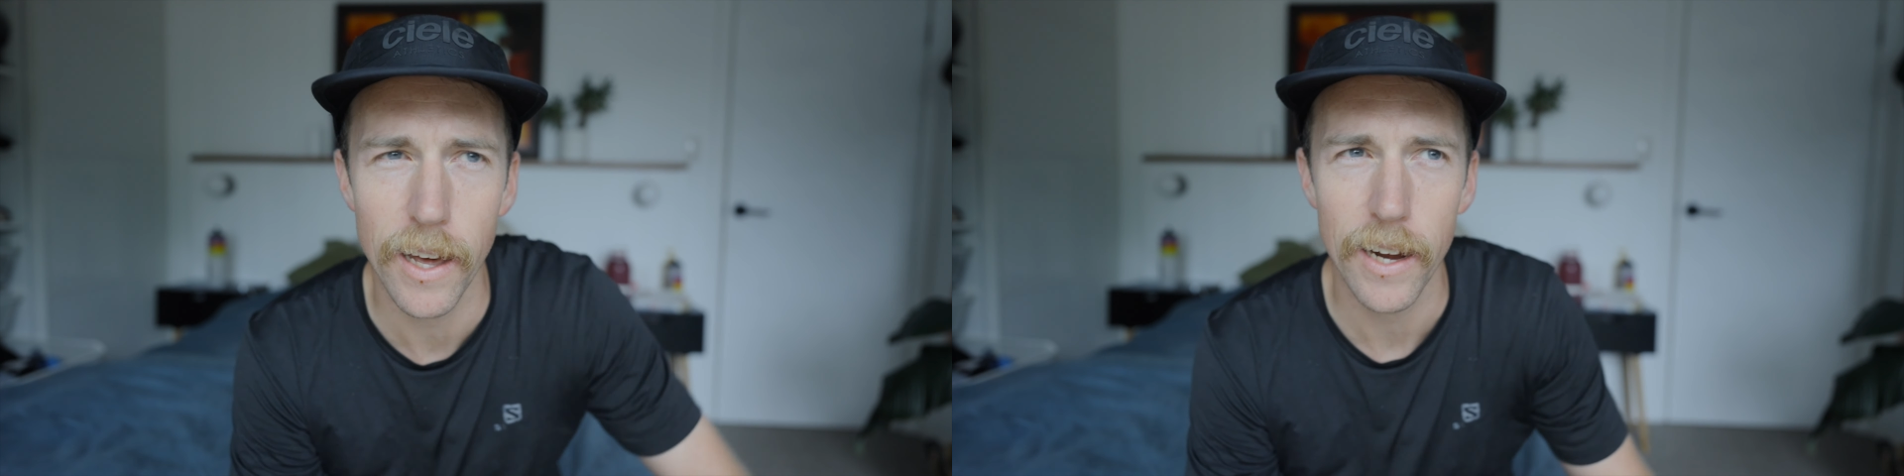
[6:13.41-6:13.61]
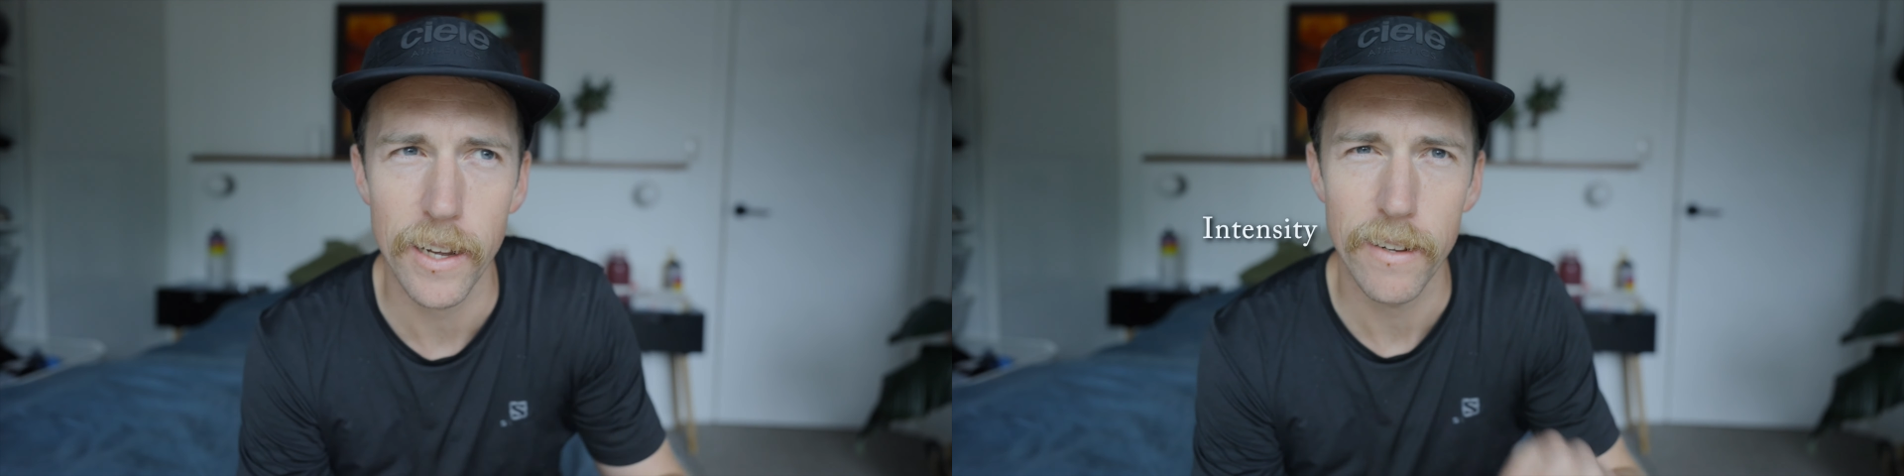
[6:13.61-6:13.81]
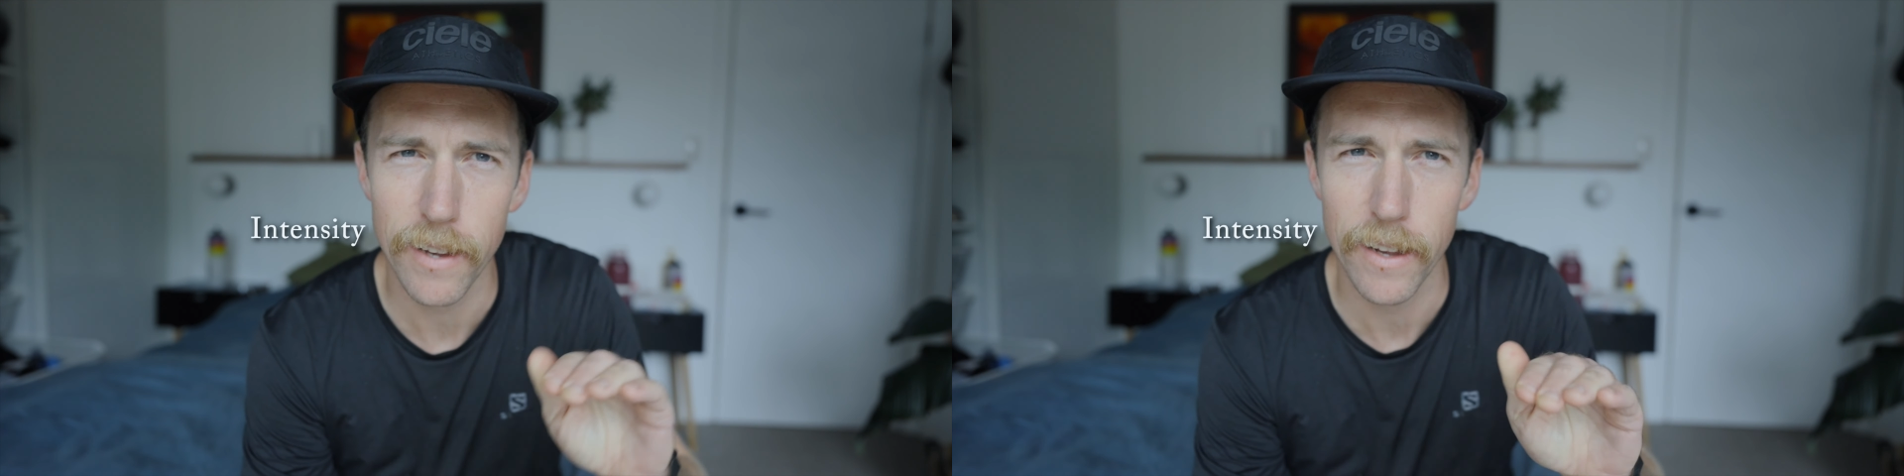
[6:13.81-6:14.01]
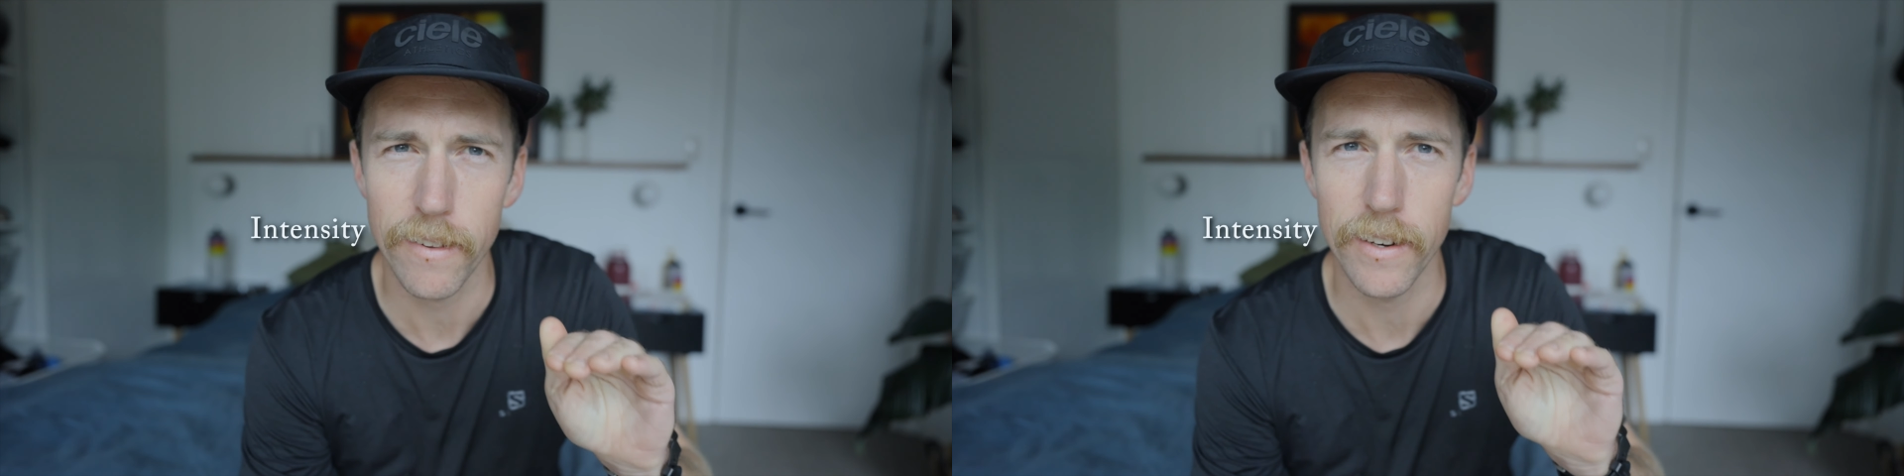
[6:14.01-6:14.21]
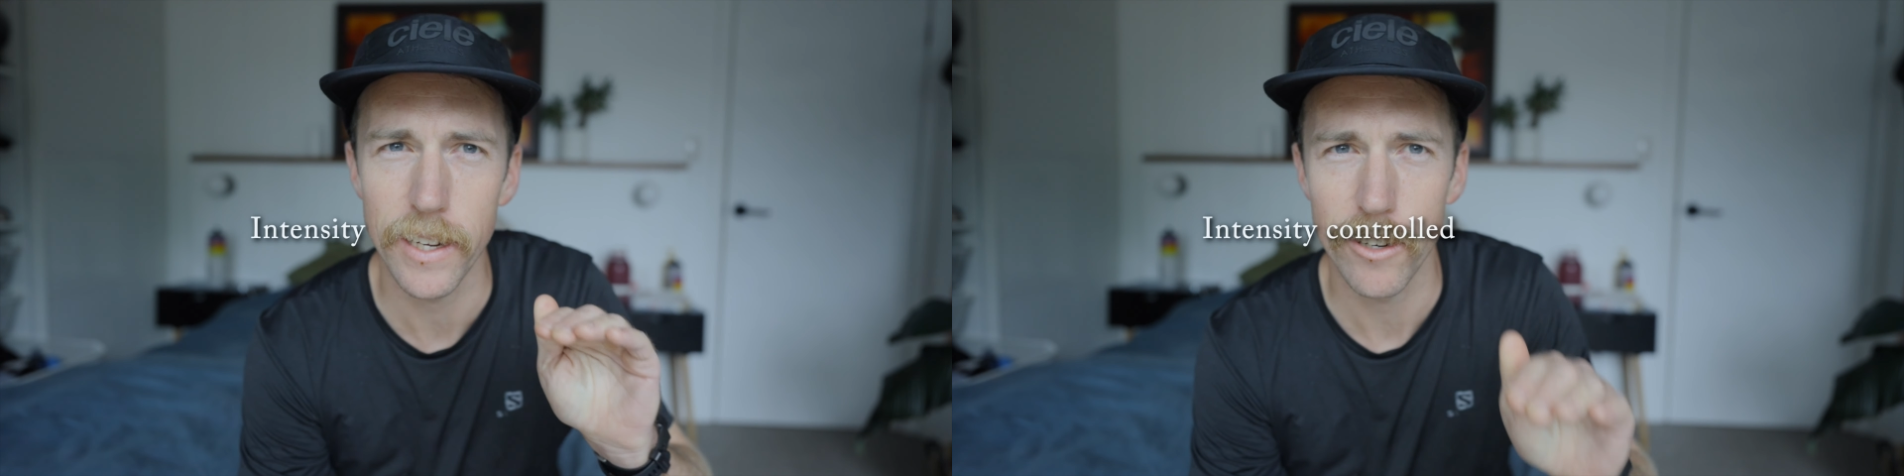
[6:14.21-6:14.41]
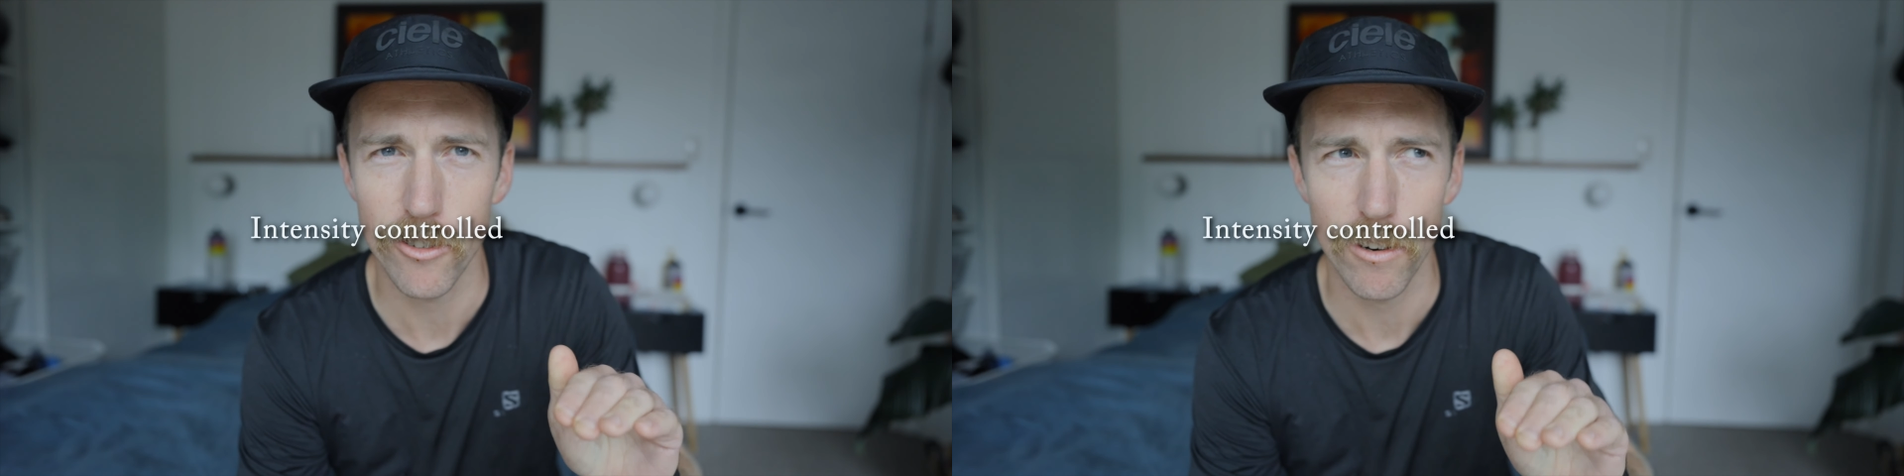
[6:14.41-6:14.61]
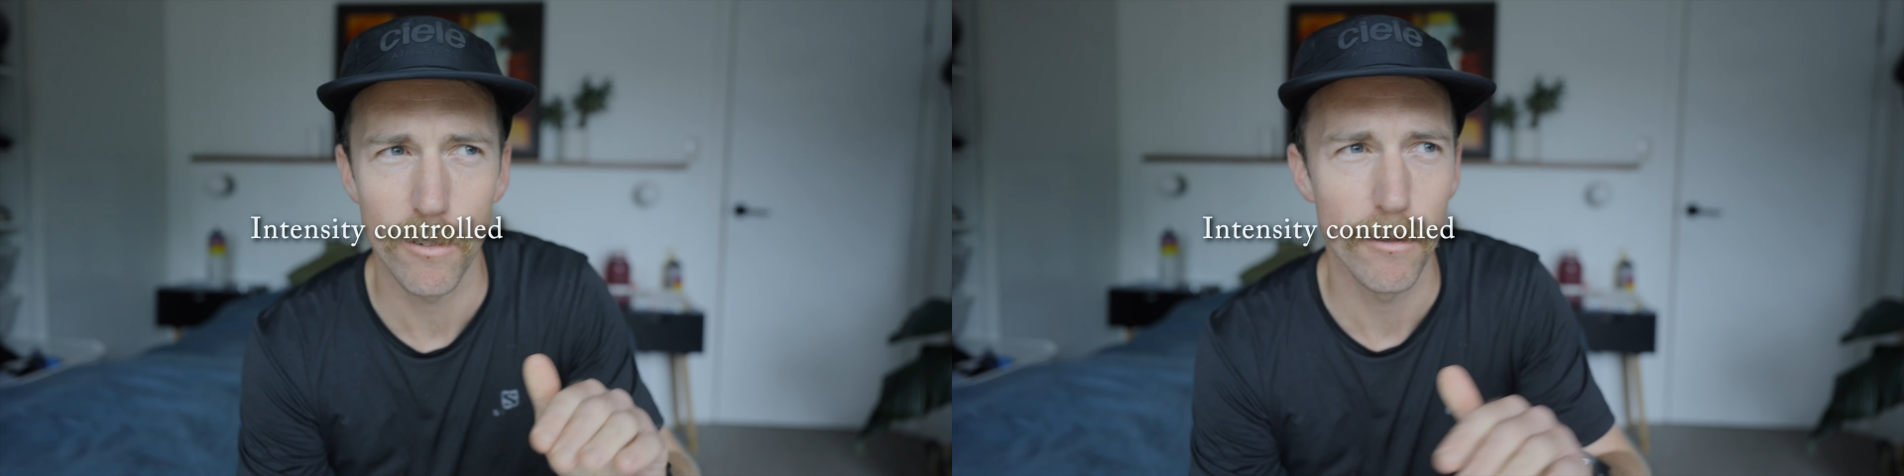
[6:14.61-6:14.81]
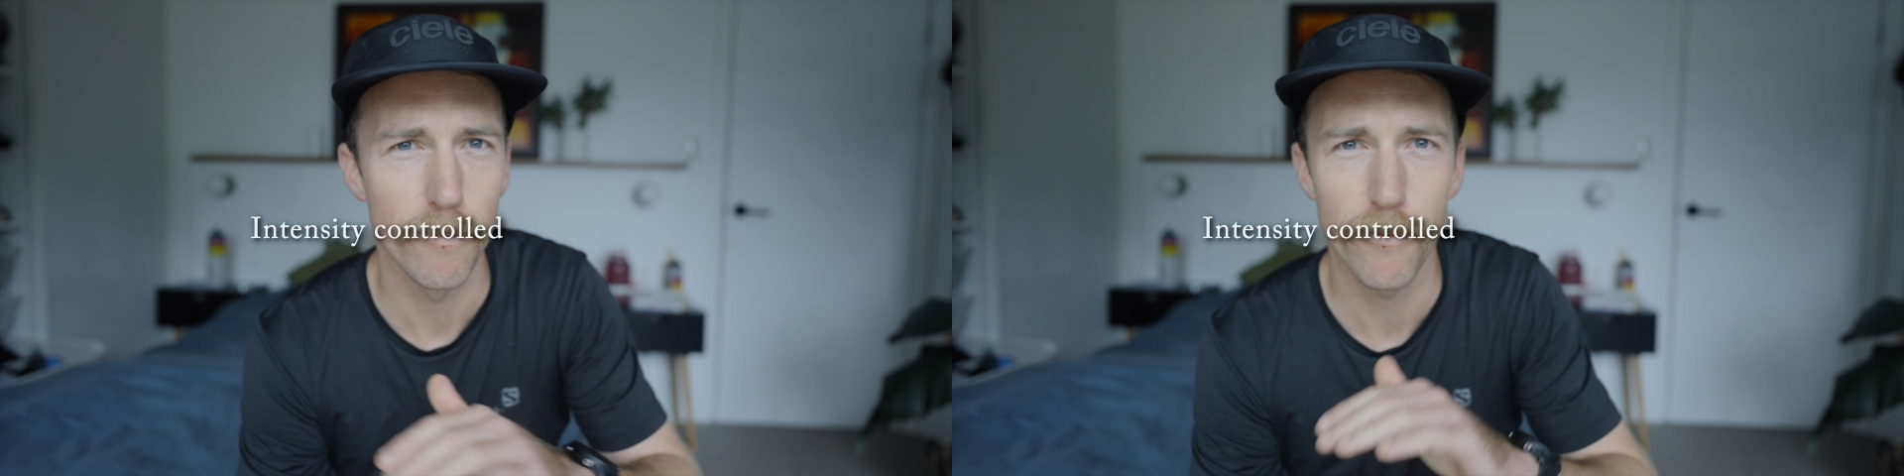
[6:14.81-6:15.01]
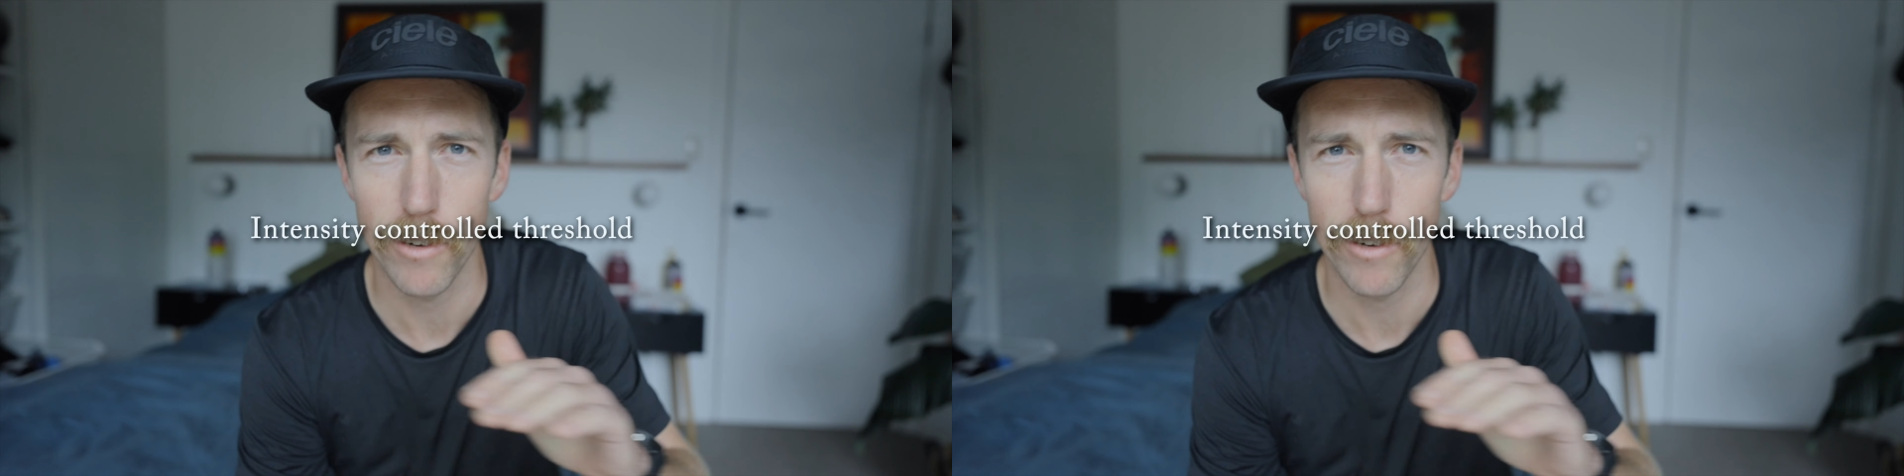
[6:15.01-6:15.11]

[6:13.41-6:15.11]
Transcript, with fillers: that intensity controlled